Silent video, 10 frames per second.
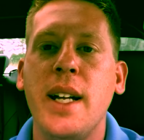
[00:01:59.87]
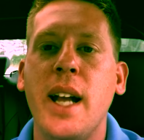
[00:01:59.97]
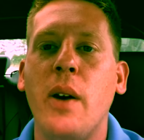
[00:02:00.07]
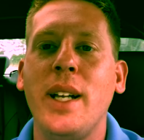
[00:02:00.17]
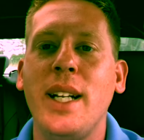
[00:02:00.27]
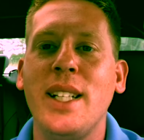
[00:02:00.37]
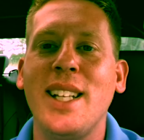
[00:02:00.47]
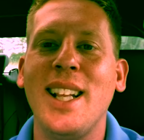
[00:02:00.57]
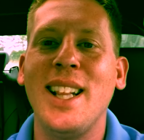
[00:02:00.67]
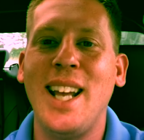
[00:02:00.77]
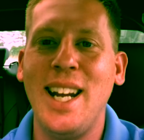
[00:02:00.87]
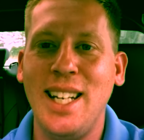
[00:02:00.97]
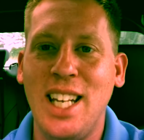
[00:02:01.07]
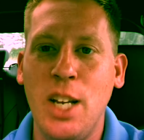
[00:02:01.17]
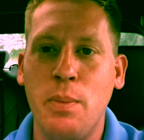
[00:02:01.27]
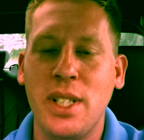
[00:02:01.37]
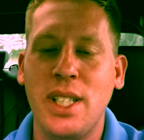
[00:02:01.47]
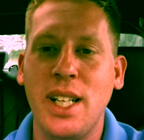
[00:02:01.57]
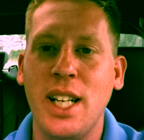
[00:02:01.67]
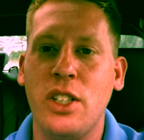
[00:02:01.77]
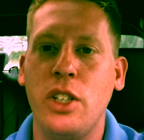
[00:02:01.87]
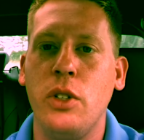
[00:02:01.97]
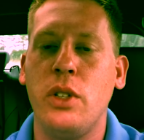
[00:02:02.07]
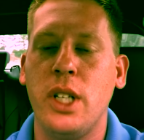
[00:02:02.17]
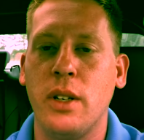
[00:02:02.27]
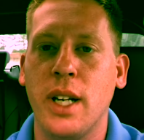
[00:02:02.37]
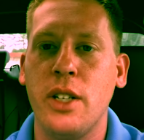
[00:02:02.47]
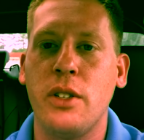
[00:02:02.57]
Now it is a lane keep assist. You still got to